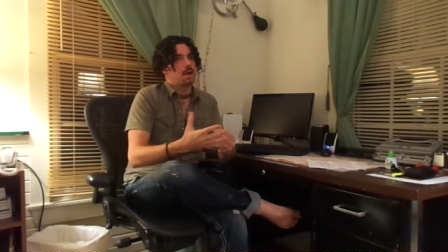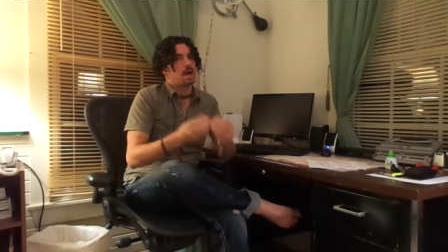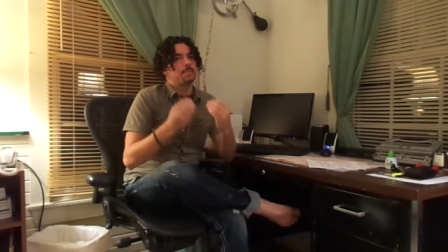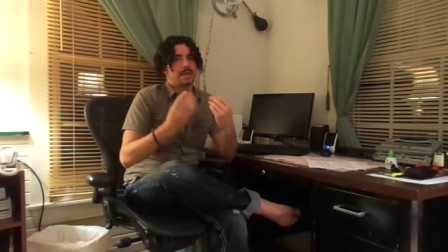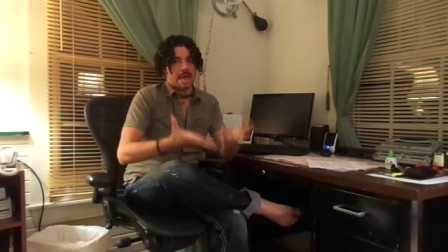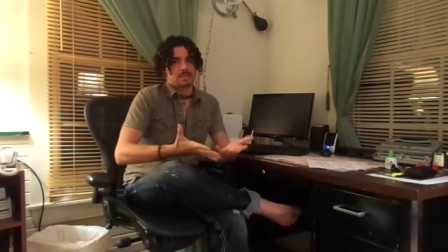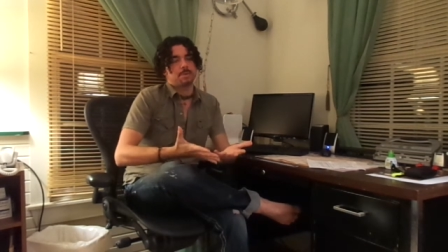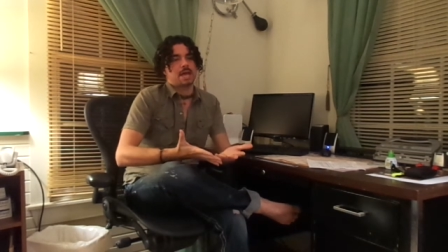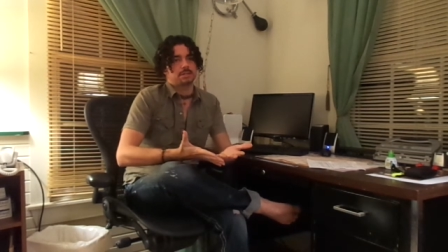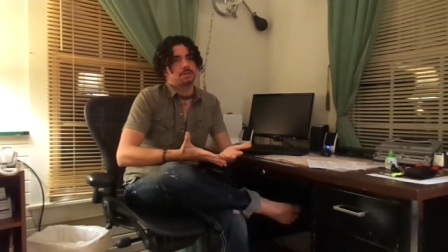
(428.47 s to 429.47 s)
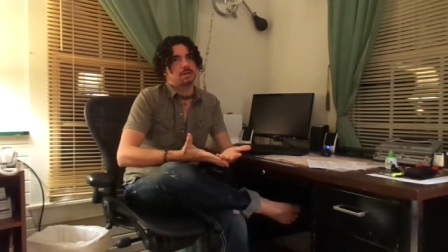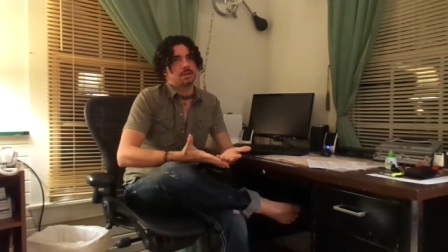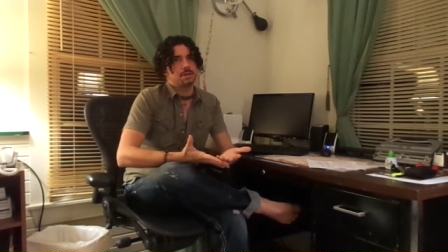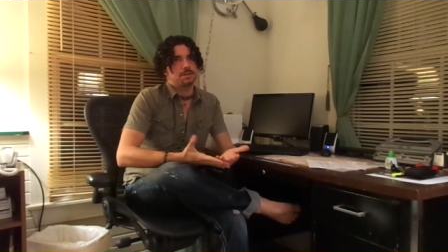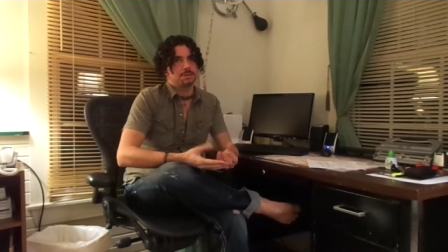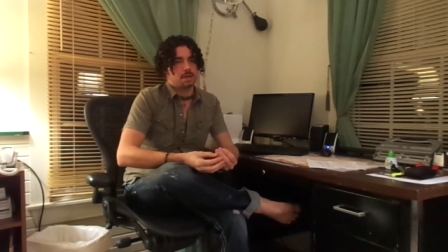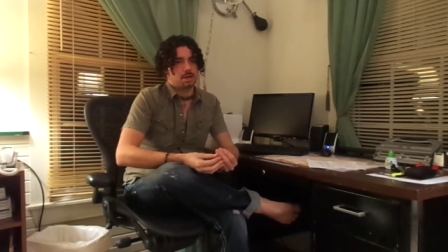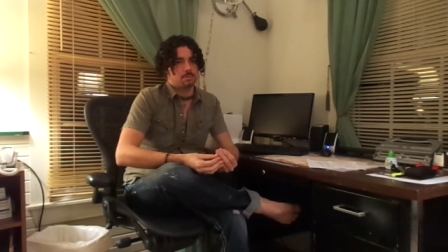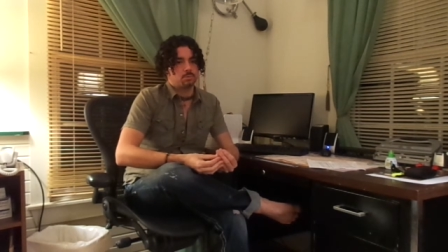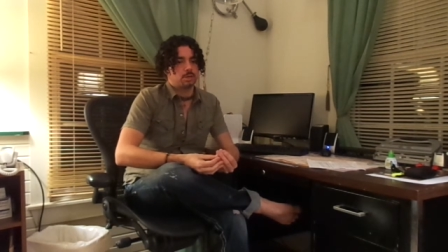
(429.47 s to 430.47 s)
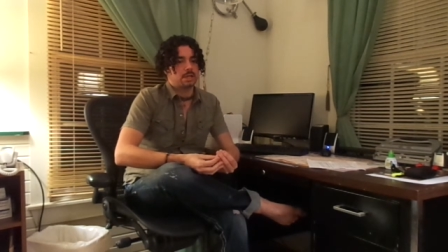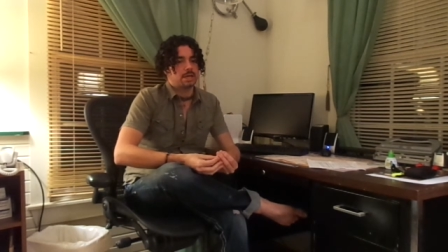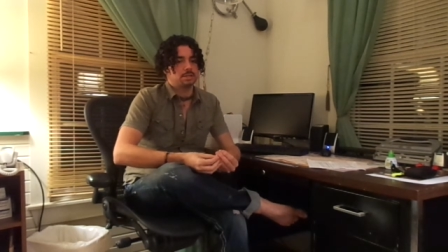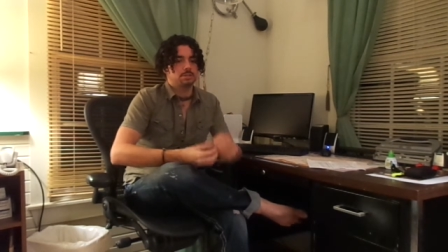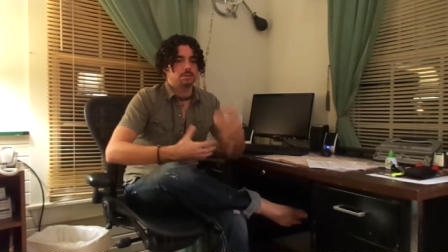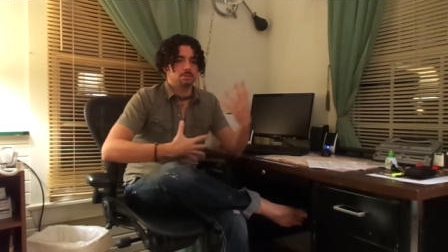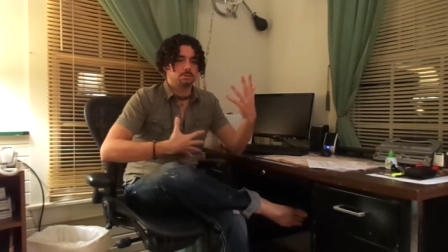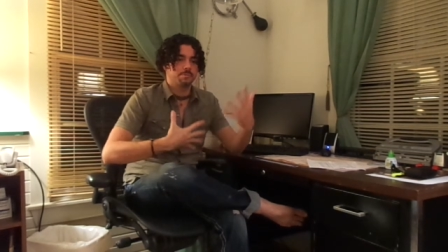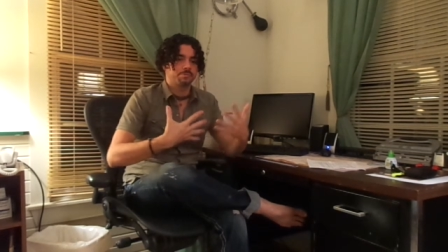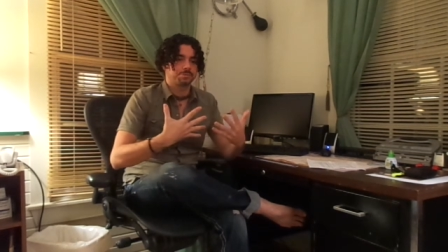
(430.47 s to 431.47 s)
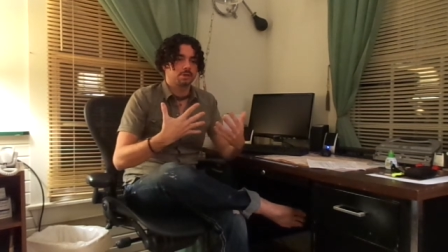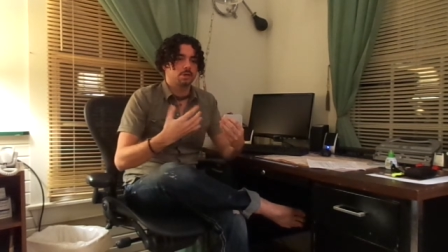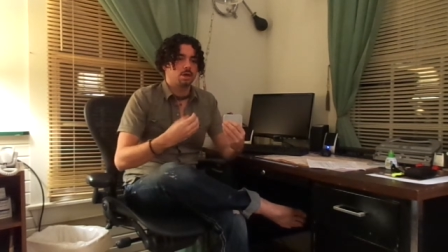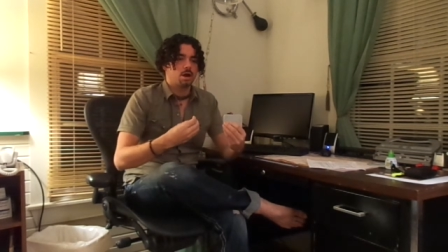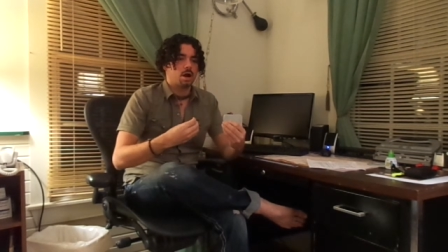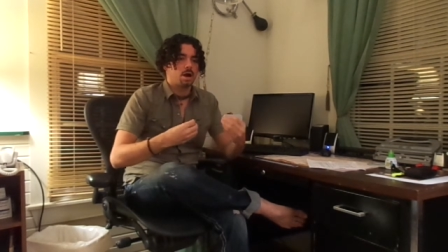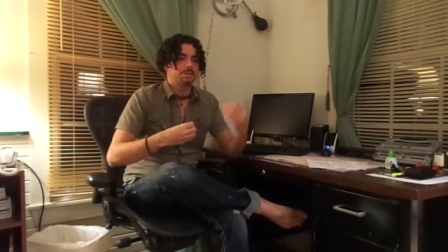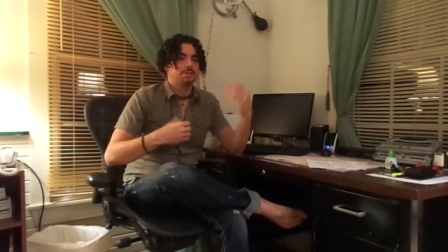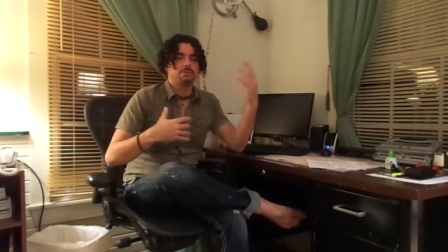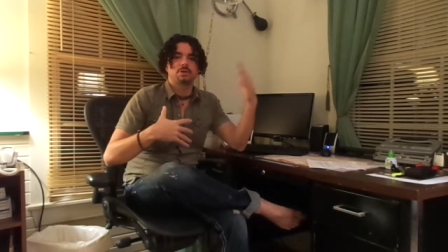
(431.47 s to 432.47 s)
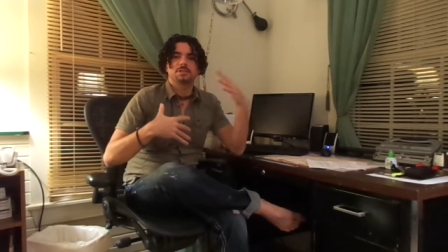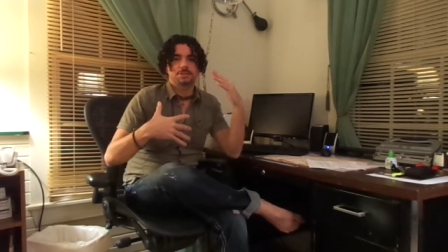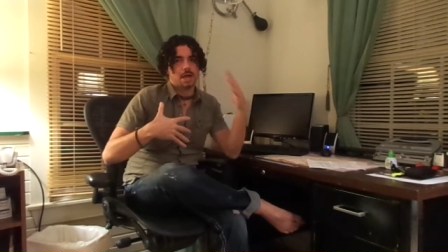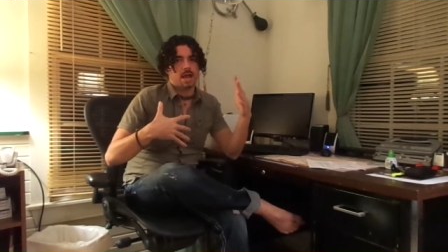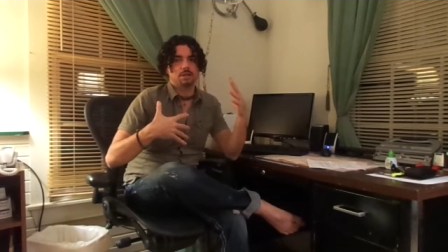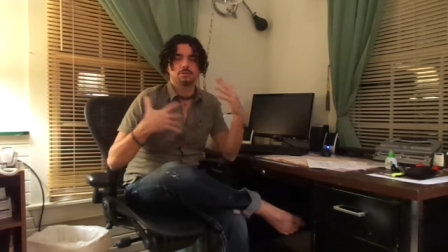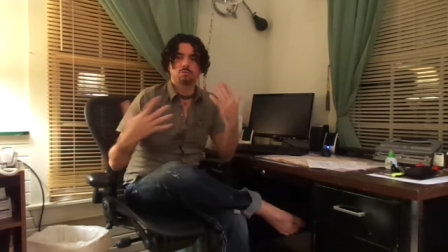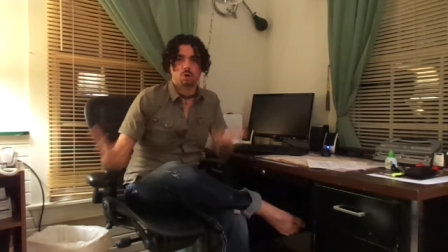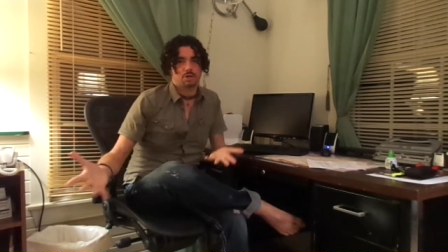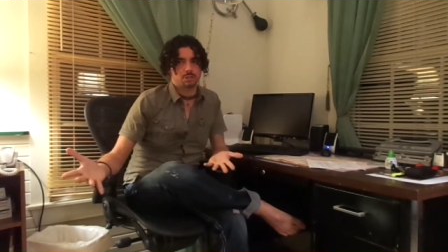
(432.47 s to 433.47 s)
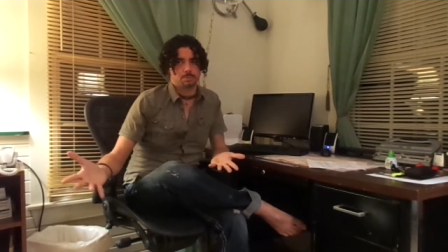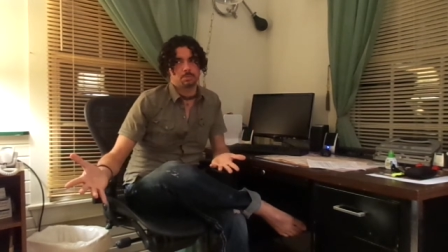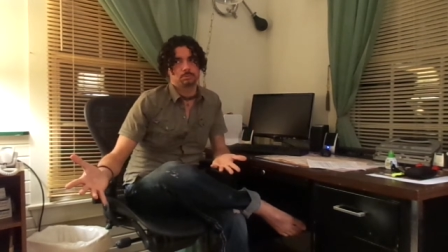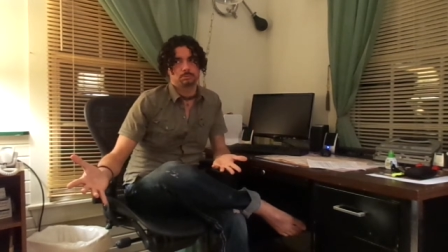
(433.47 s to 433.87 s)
A big aspect of it is um, related to different styles of worship.